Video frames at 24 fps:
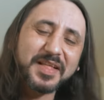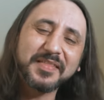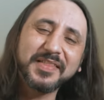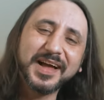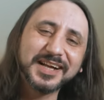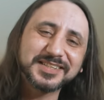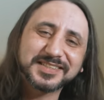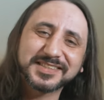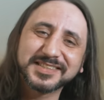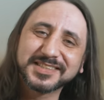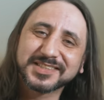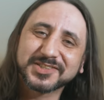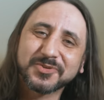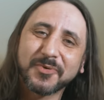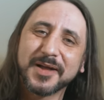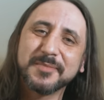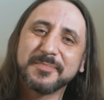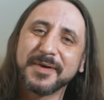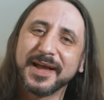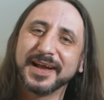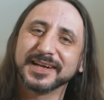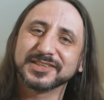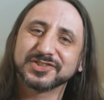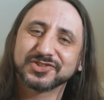That's the
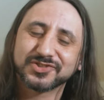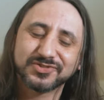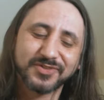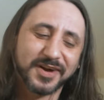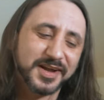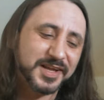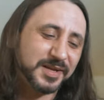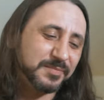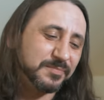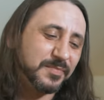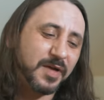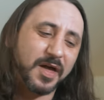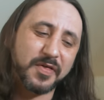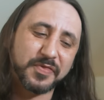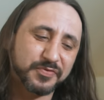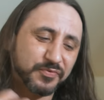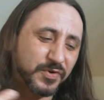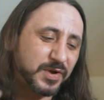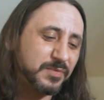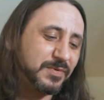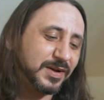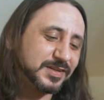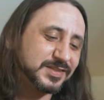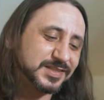Squape Extreme,
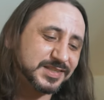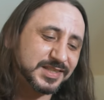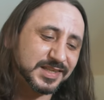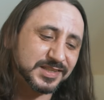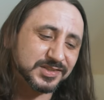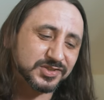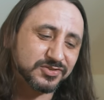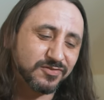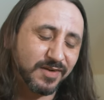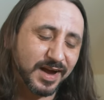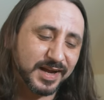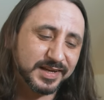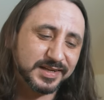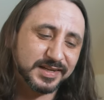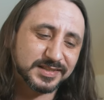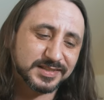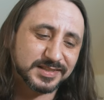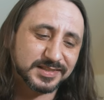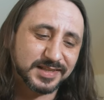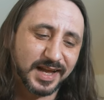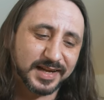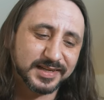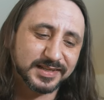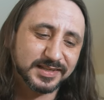316 grade
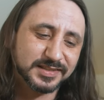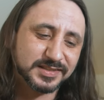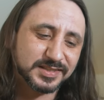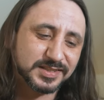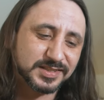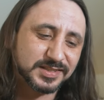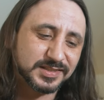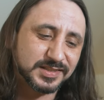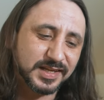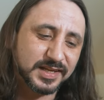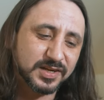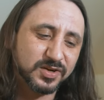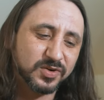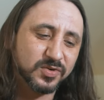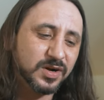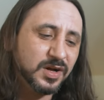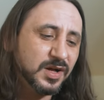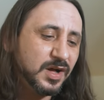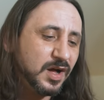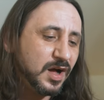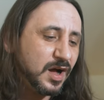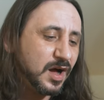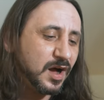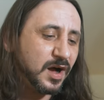stainless steel.
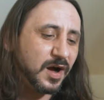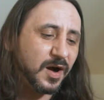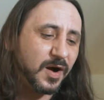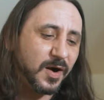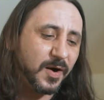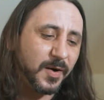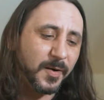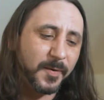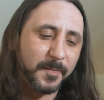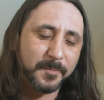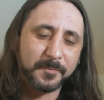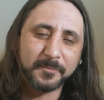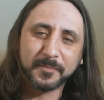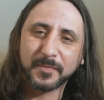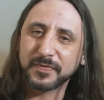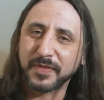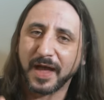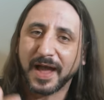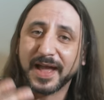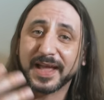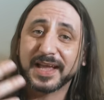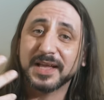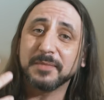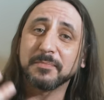
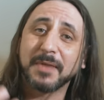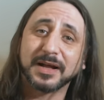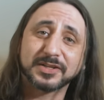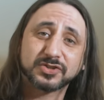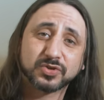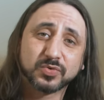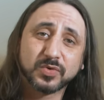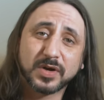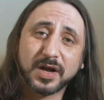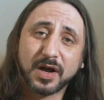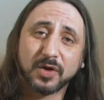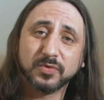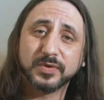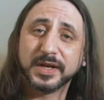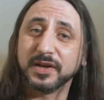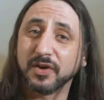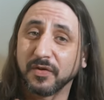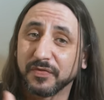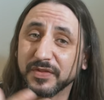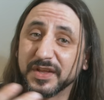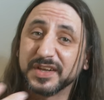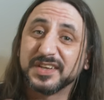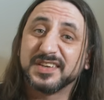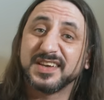That e-metal coating
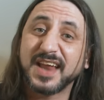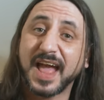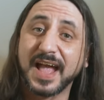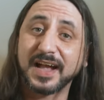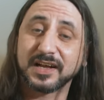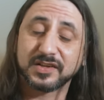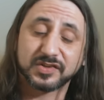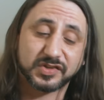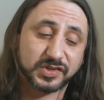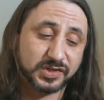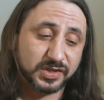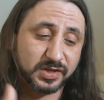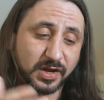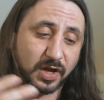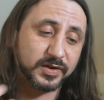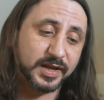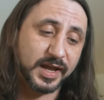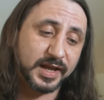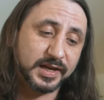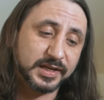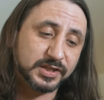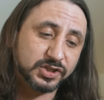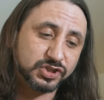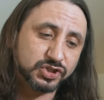on the deck so you don't
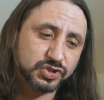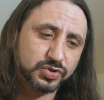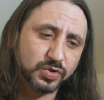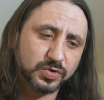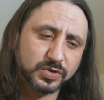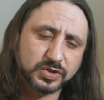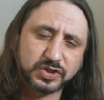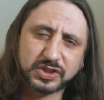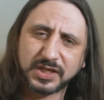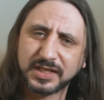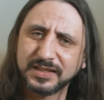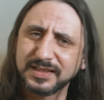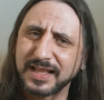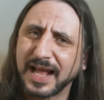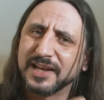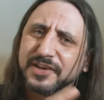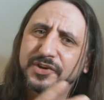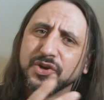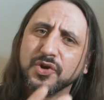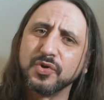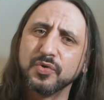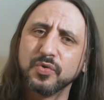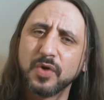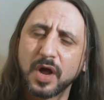get any shorting. That
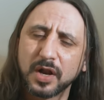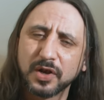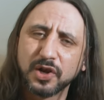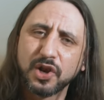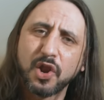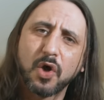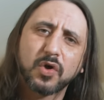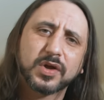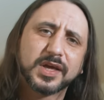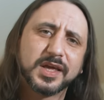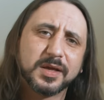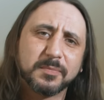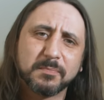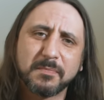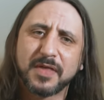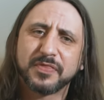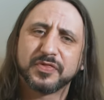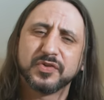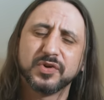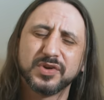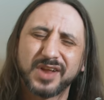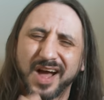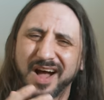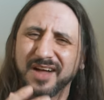new locking
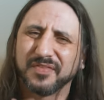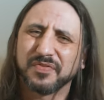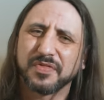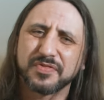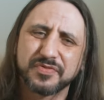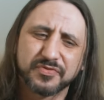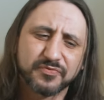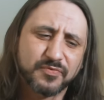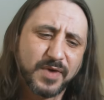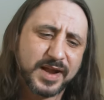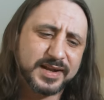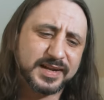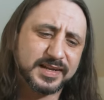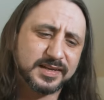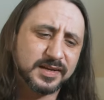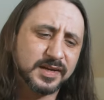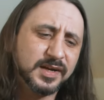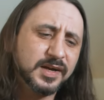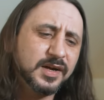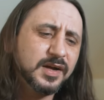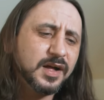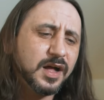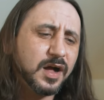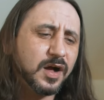method, unthreaded.
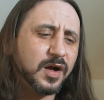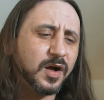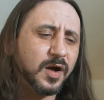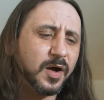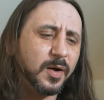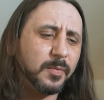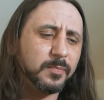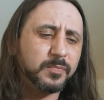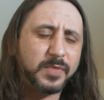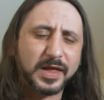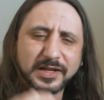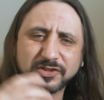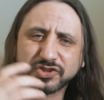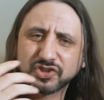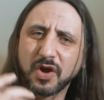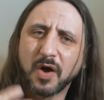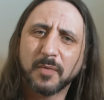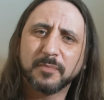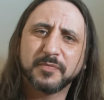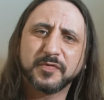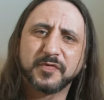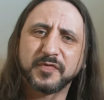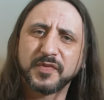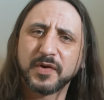That
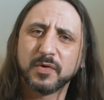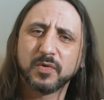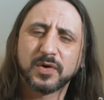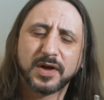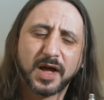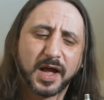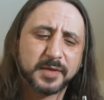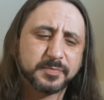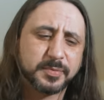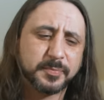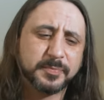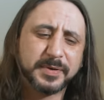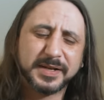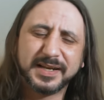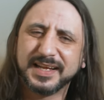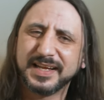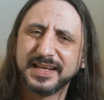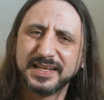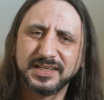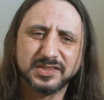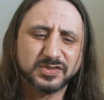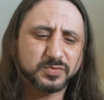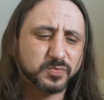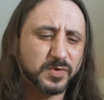top fill
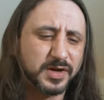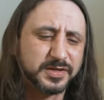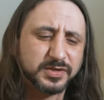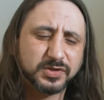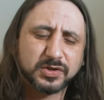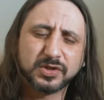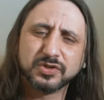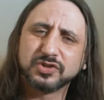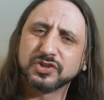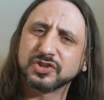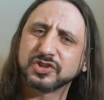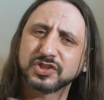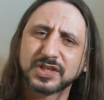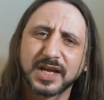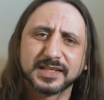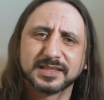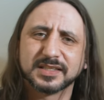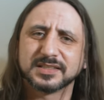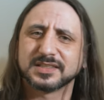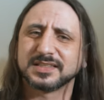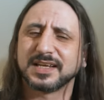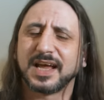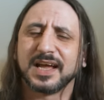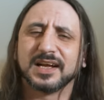capabilities where you can just take
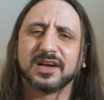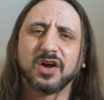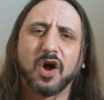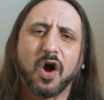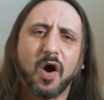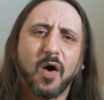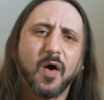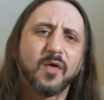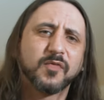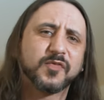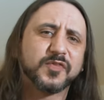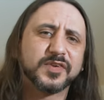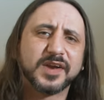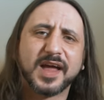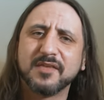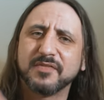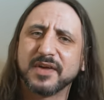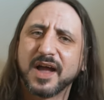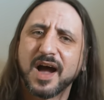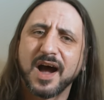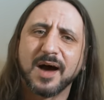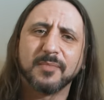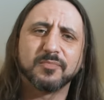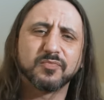the tank off and
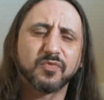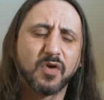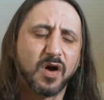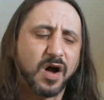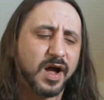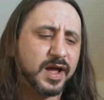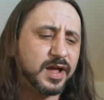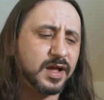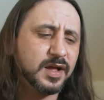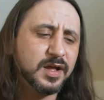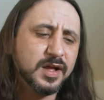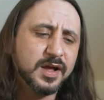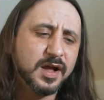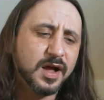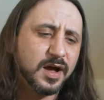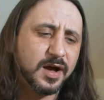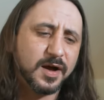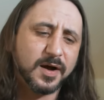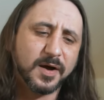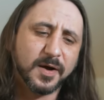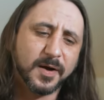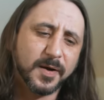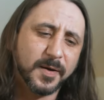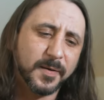have it upright.
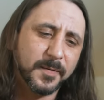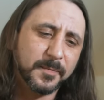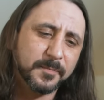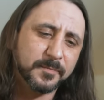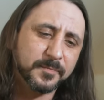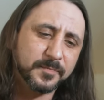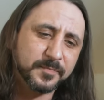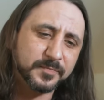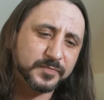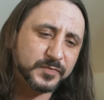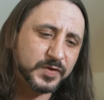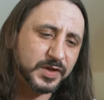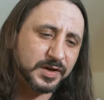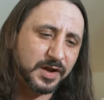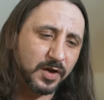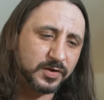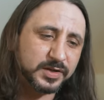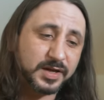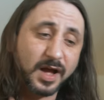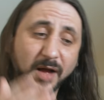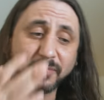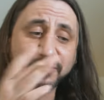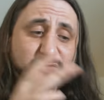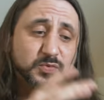You know,
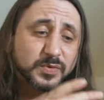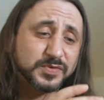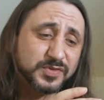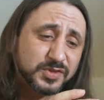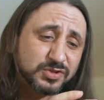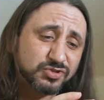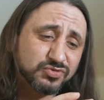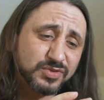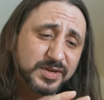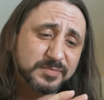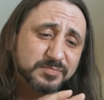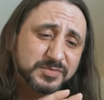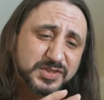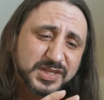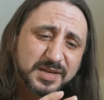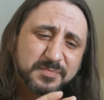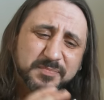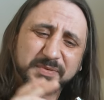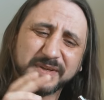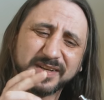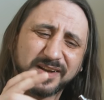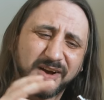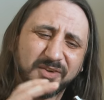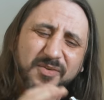it comes with the drip
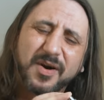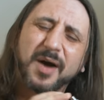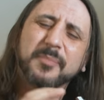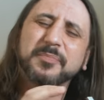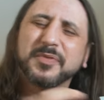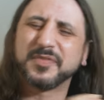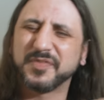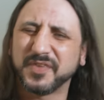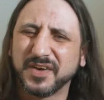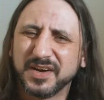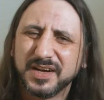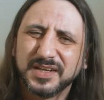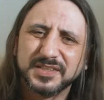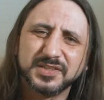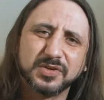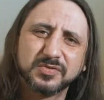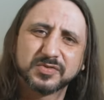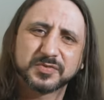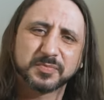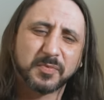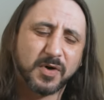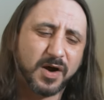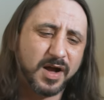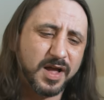tip. You know, I prefer to
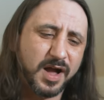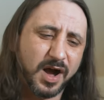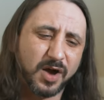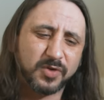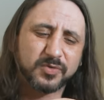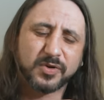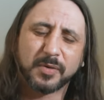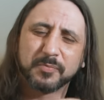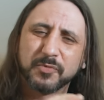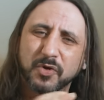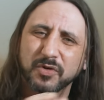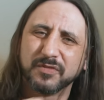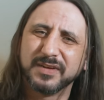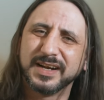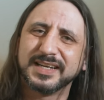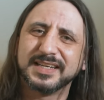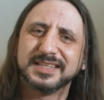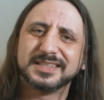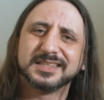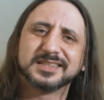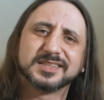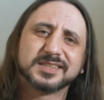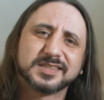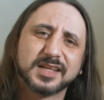use my own. I'm not really
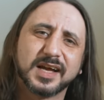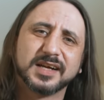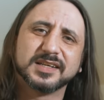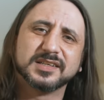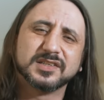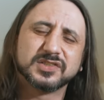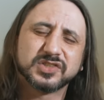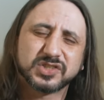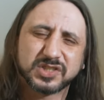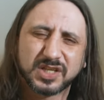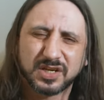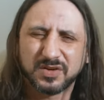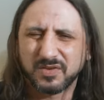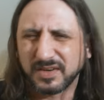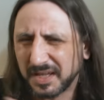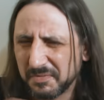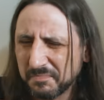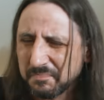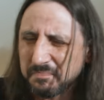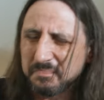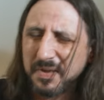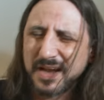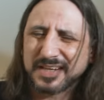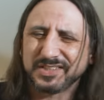into stainless steel. I
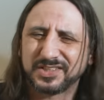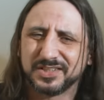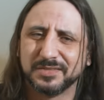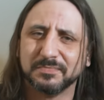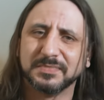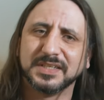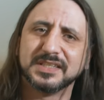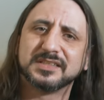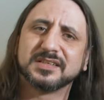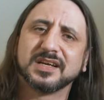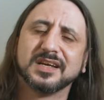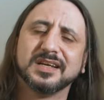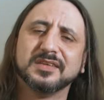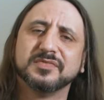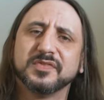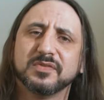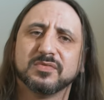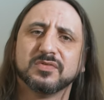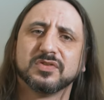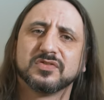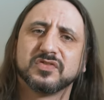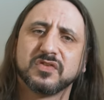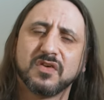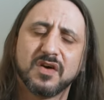keep bashing my teeth
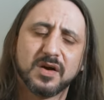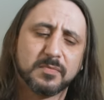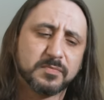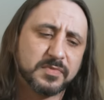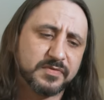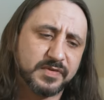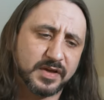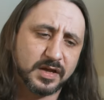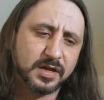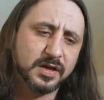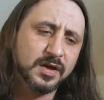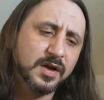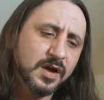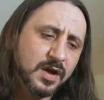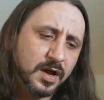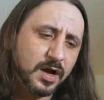all the time with it.